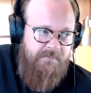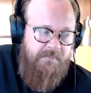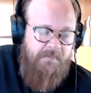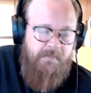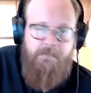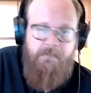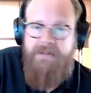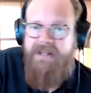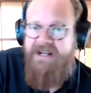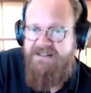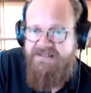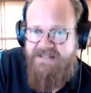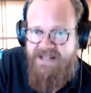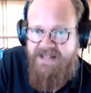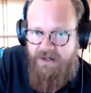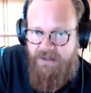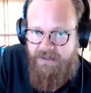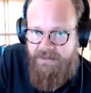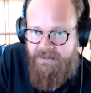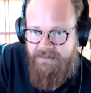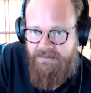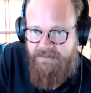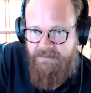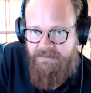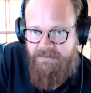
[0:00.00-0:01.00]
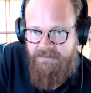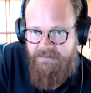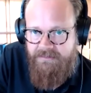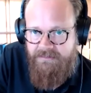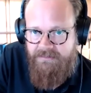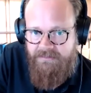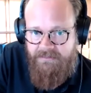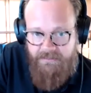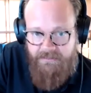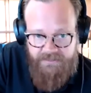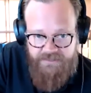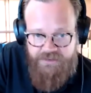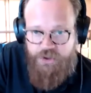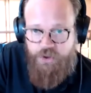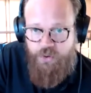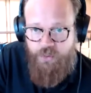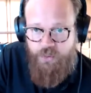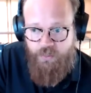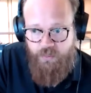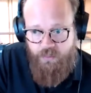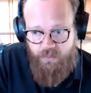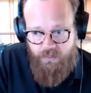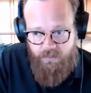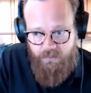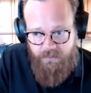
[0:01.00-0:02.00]
binitarian.
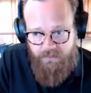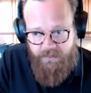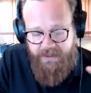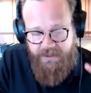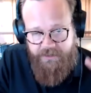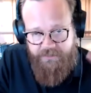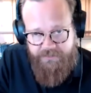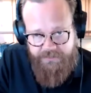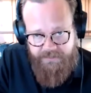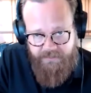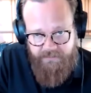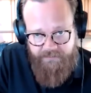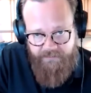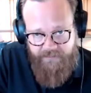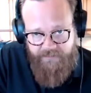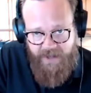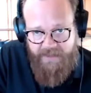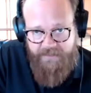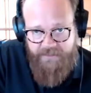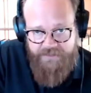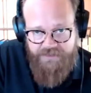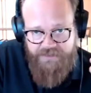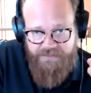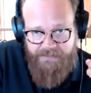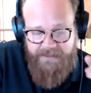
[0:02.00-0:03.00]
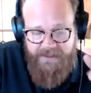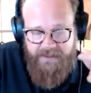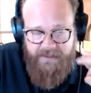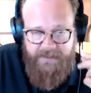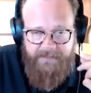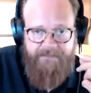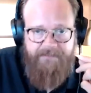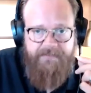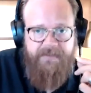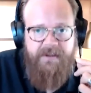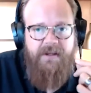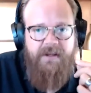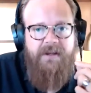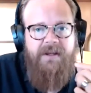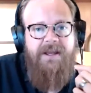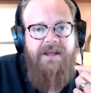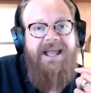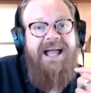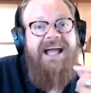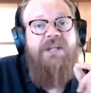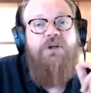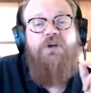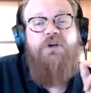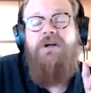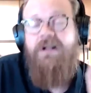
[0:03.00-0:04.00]
Two, there's Father and Spirit.
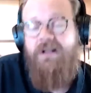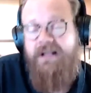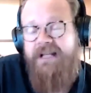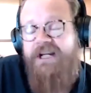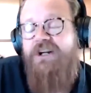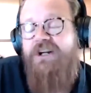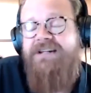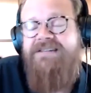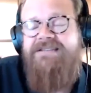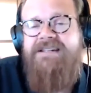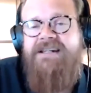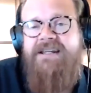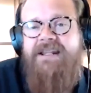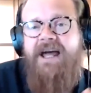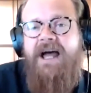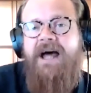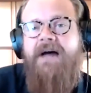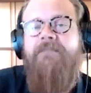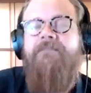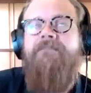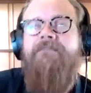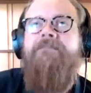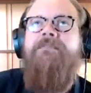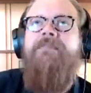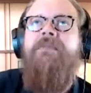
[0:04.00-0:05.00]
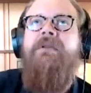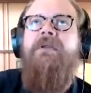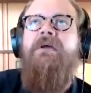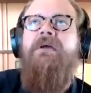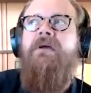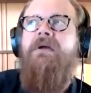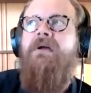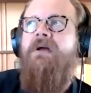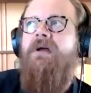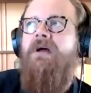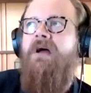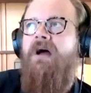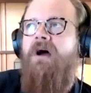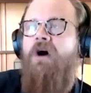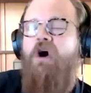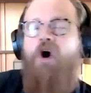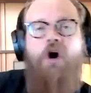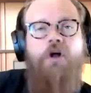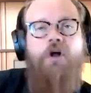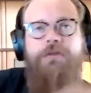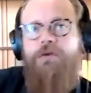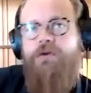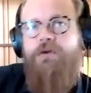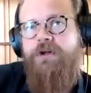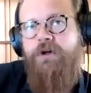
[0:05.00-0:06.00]
And you can clearly see that
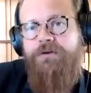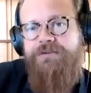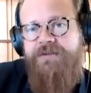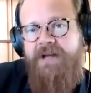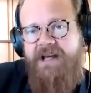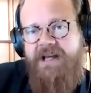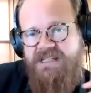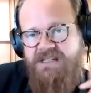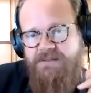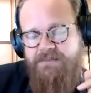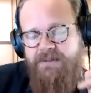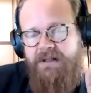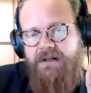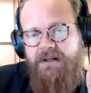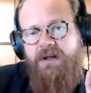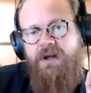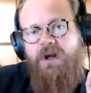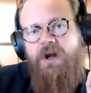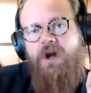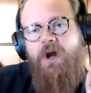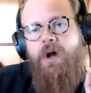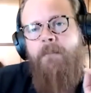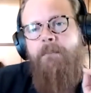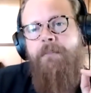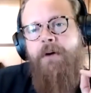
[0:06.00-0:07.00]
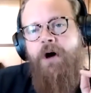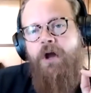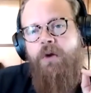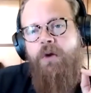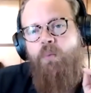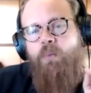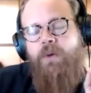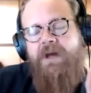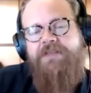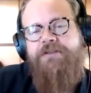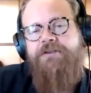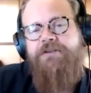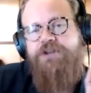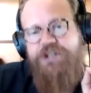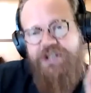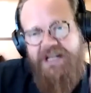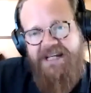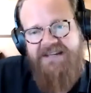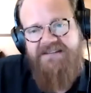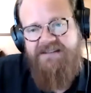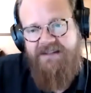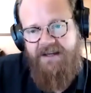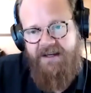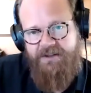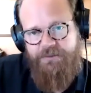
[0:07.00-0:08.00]
all through the Old Testament. But with
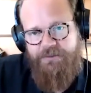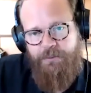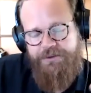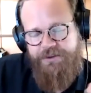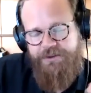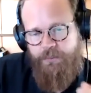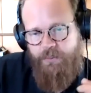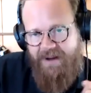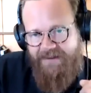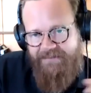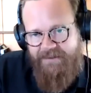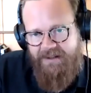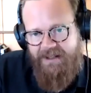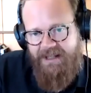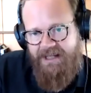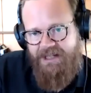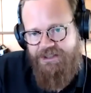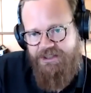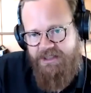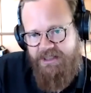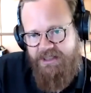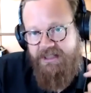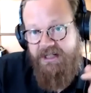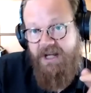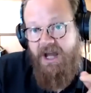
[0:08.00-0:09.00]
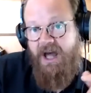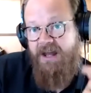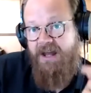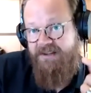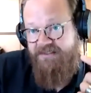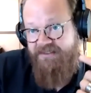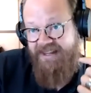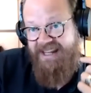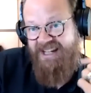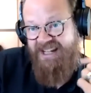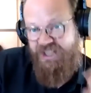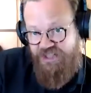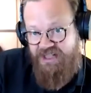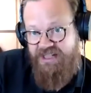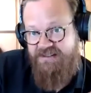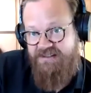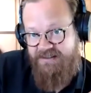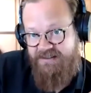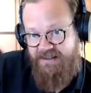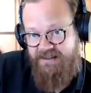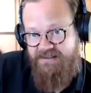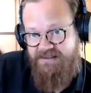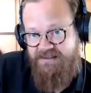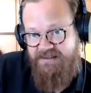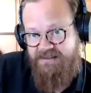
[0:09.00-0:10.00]
Jesus, with the revelation that God is like
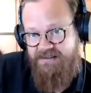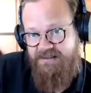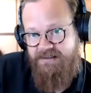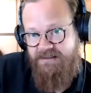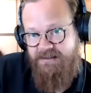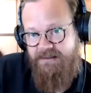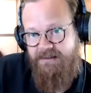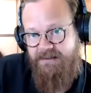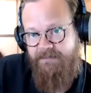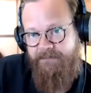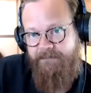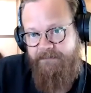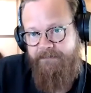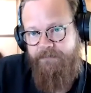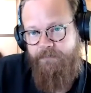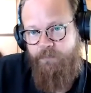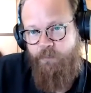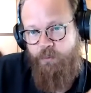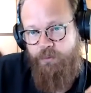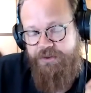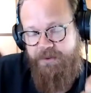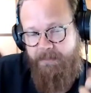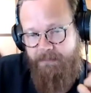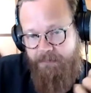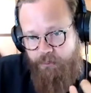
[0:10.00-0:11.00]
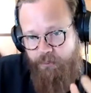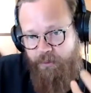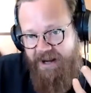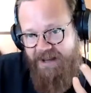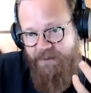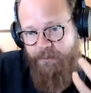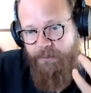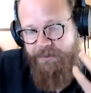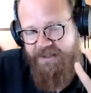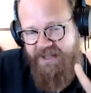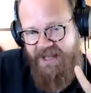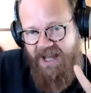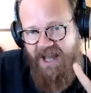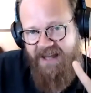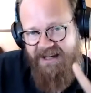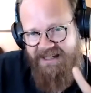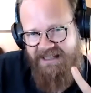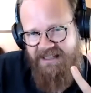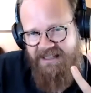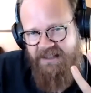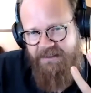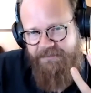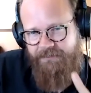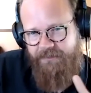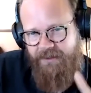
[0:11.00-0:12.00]
Jesus, with God
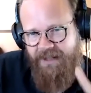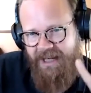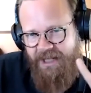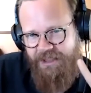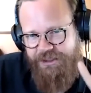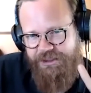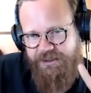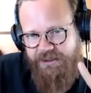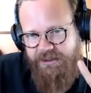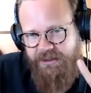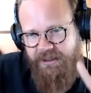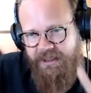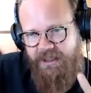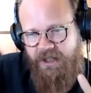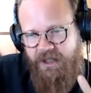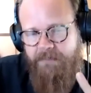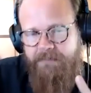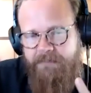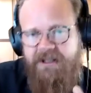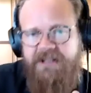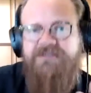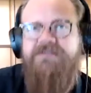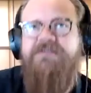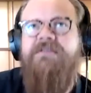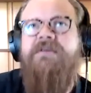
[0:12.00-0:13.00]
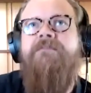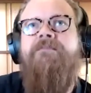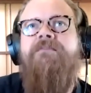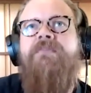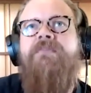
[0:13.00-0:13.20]
in the flesh in our midst,